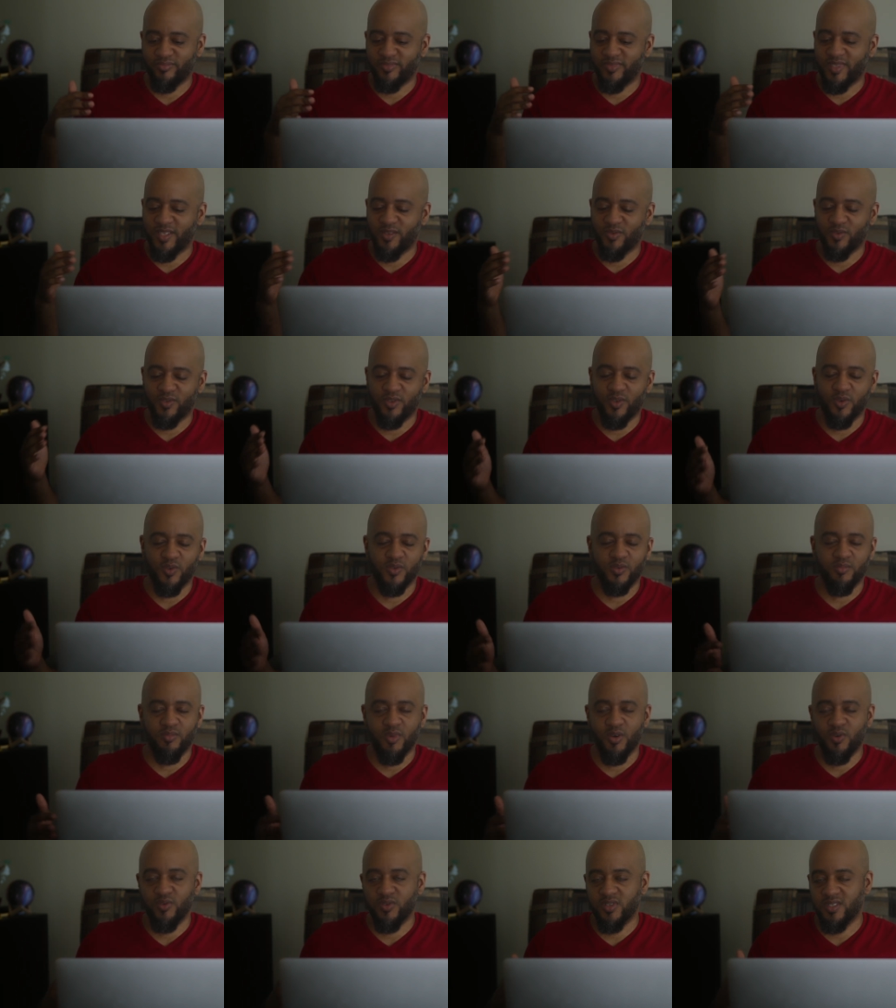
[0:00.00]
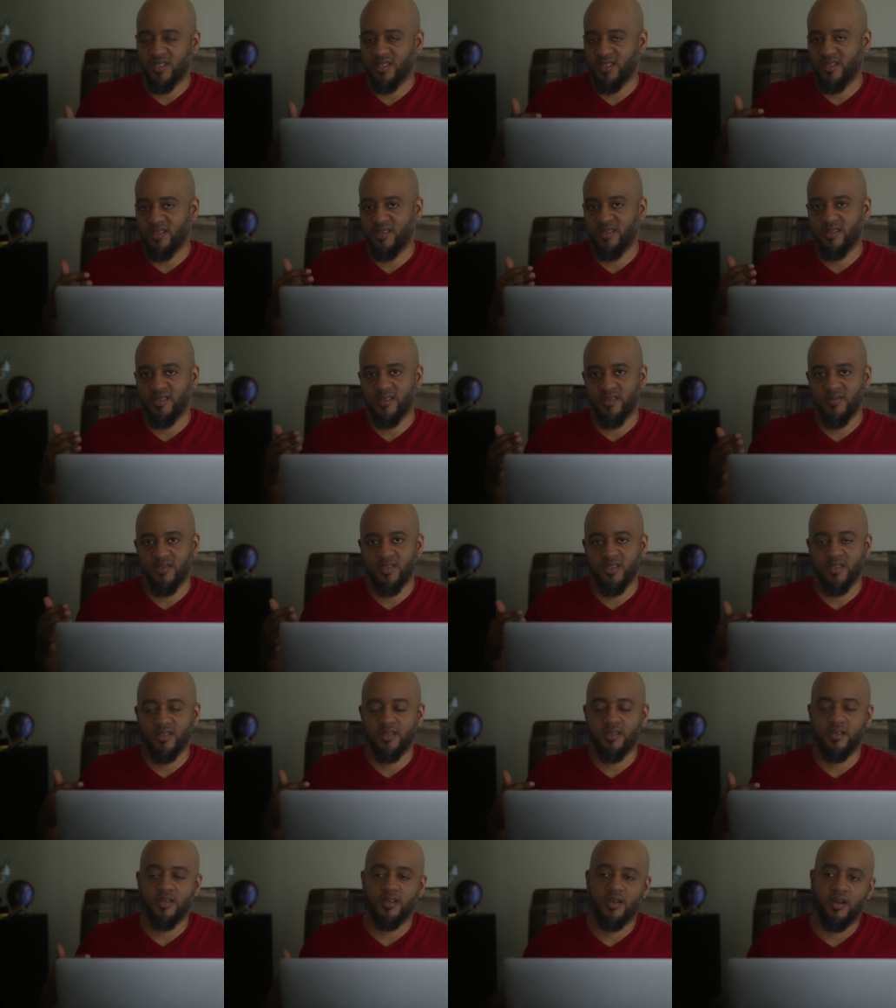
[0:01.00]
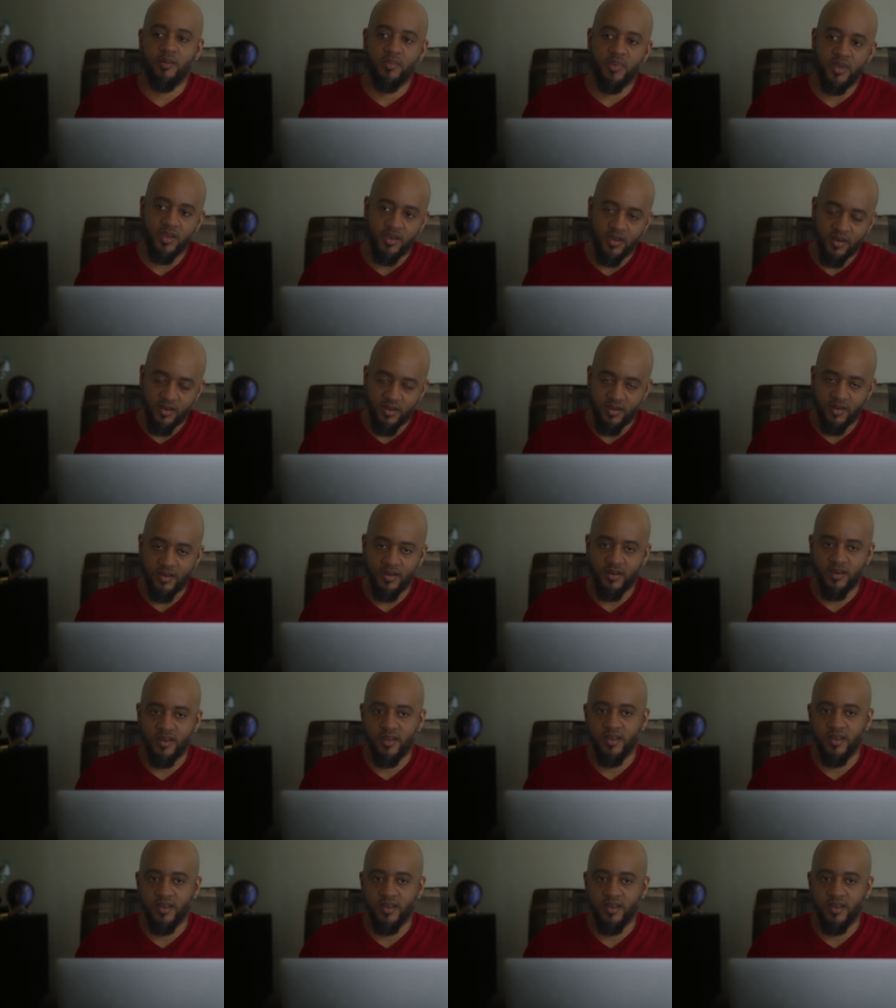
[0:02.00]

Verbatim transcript: th those motions of just oh i'm here